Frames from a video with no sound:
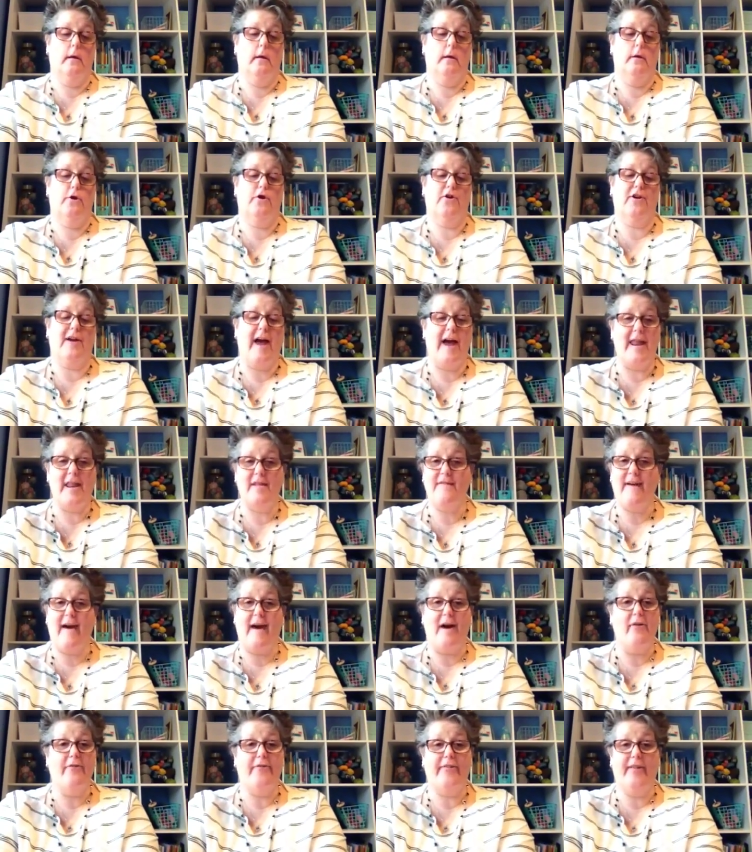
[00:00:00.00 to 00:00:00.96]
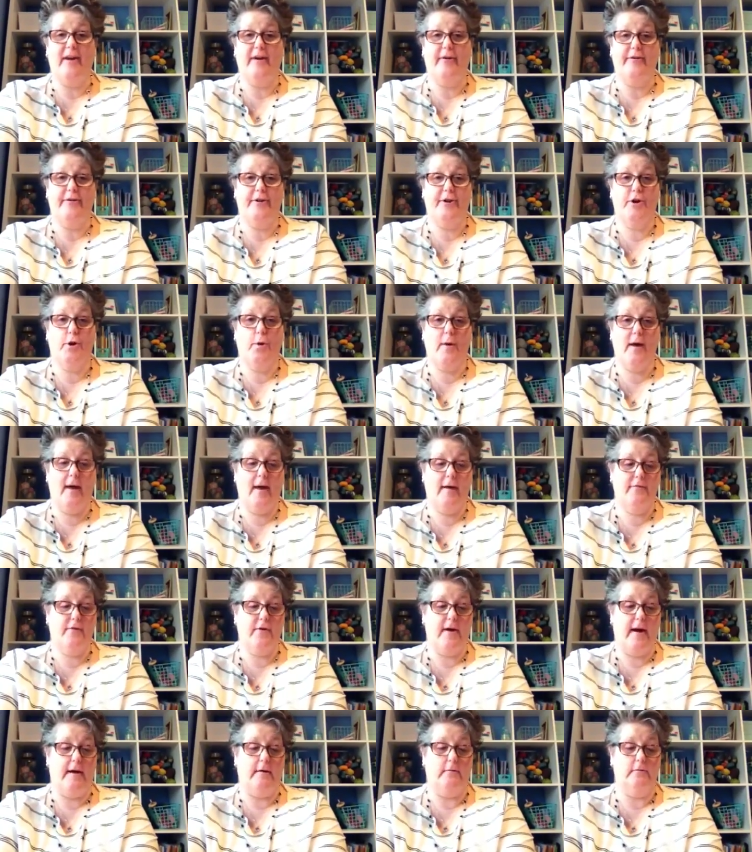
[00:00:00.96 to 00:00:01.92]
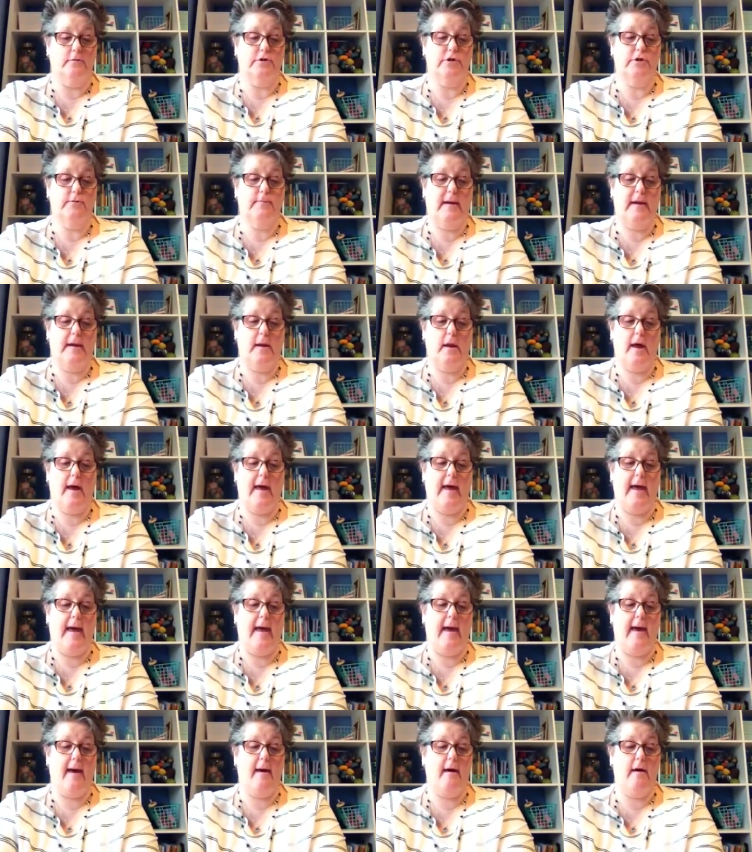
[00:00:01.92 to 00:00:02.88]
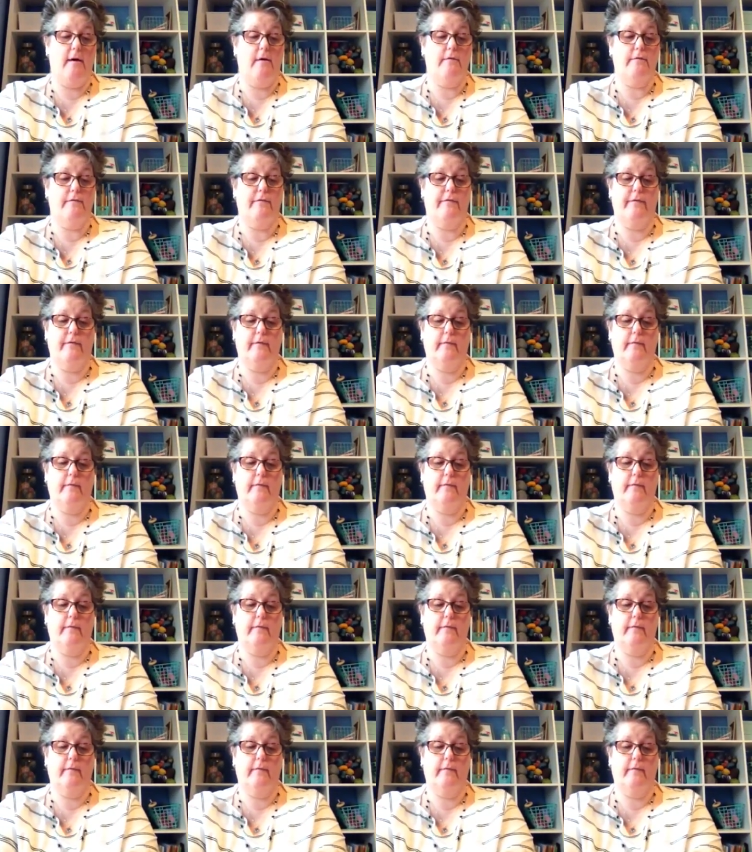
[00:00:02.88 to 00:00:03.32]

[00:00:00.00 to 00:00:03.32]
you're kind of out there and you don't have your house. You may not have,